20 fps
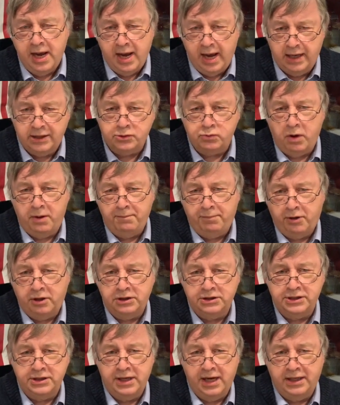as one
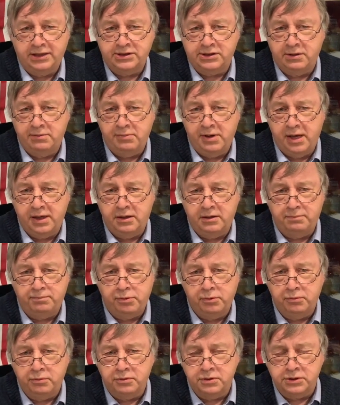person estimated,
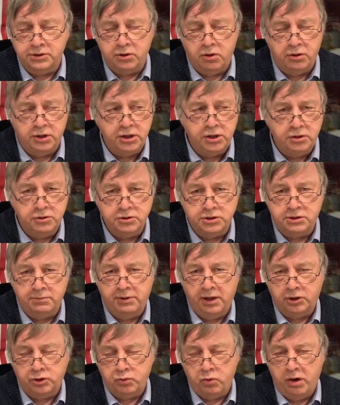Putin has only used
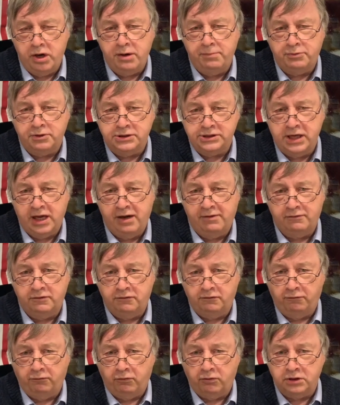about 20% of his
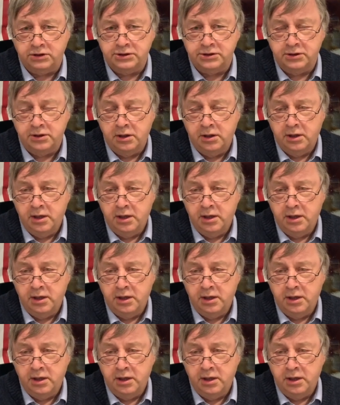force.